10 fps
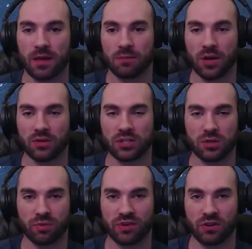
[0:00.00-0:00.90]
Metal doesn't
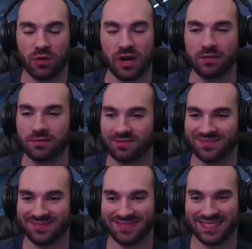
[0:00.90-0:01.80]
prevent rain,
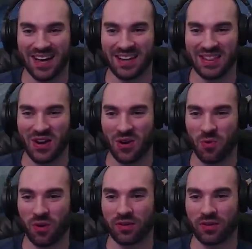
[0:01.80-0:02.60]
not in the Ark world.